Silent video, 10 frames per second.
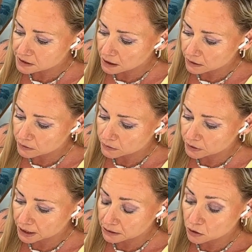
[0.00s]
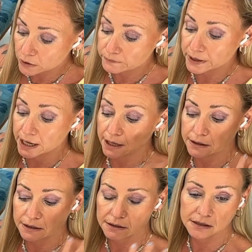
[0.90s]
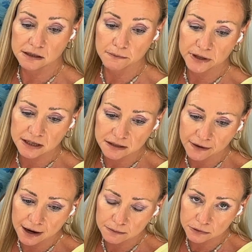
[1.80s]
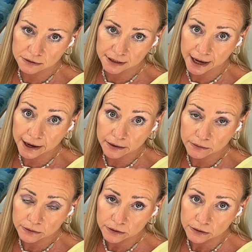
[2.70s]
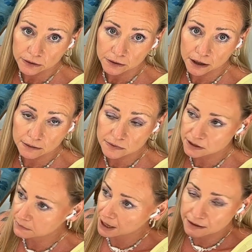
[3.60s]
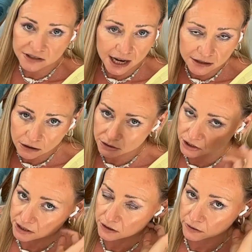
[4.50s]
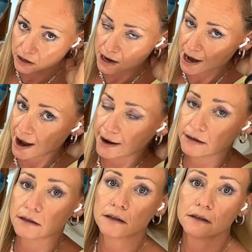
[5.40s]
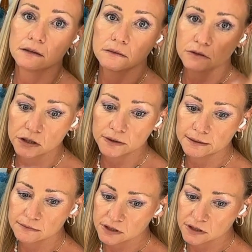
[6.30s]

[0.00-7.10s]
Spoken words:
So it could be that something is available now, some kind of technology, so that you can do it.